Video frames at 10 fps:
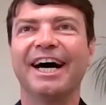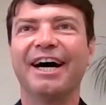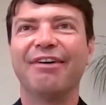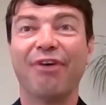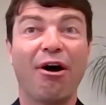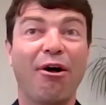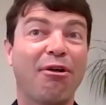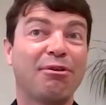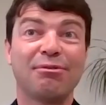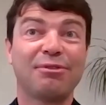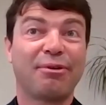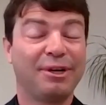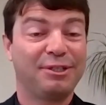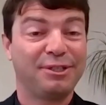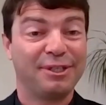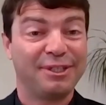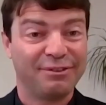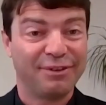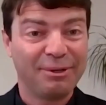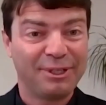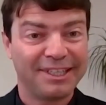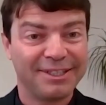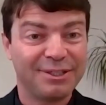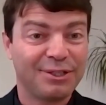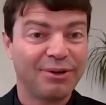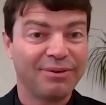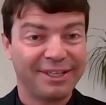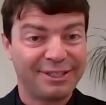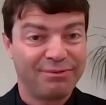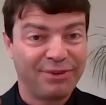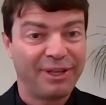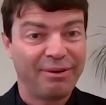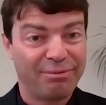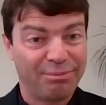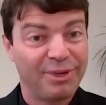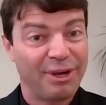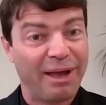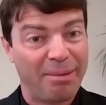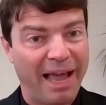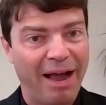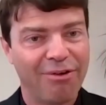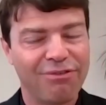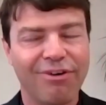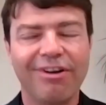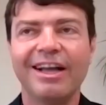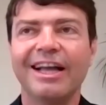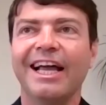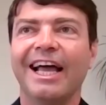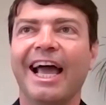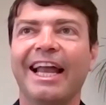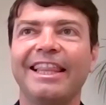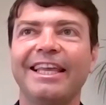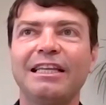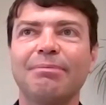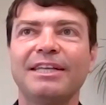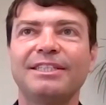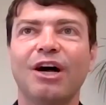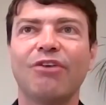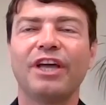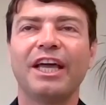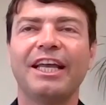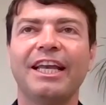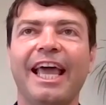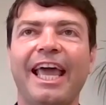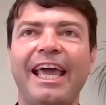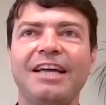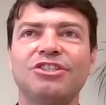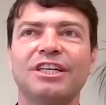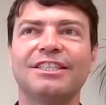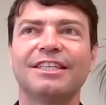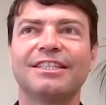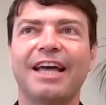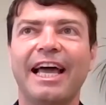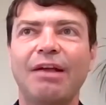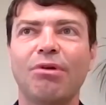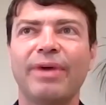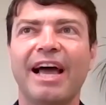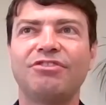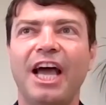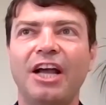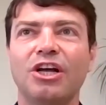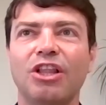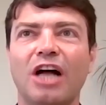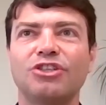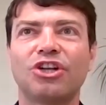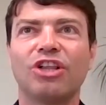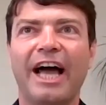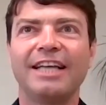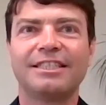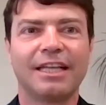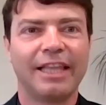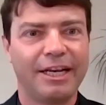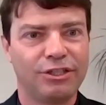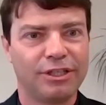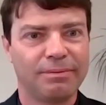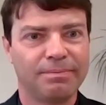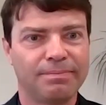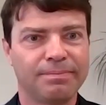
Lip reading: of all Christian devotion. So it's really, really quite powerful. And I think to myself, in an age and a society where we have technological isolation,